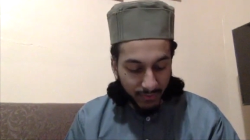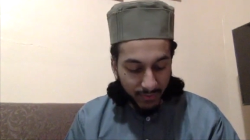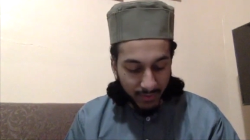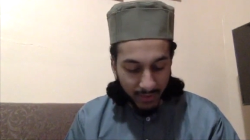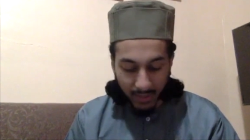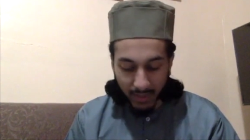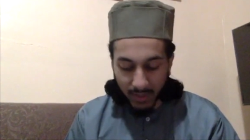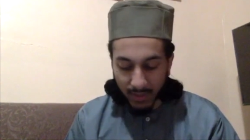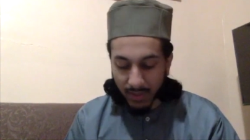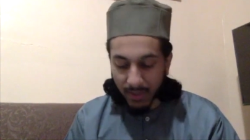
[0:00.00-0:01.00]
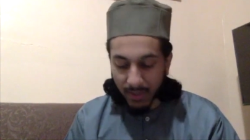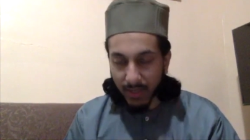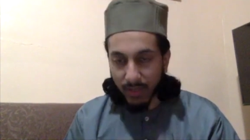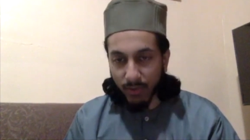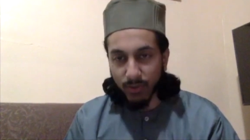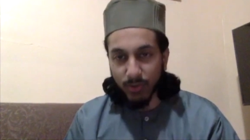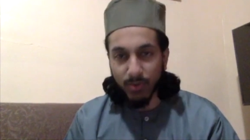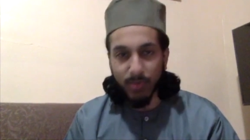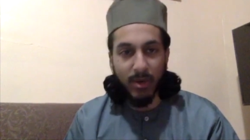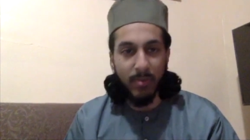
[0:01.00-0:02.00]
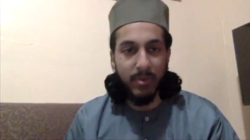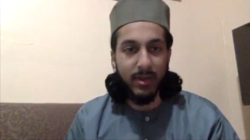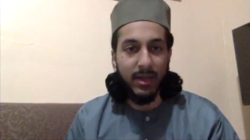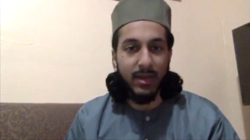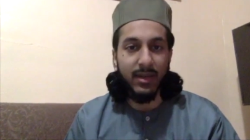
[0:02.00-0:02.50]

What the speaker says: deen, and also to propagate.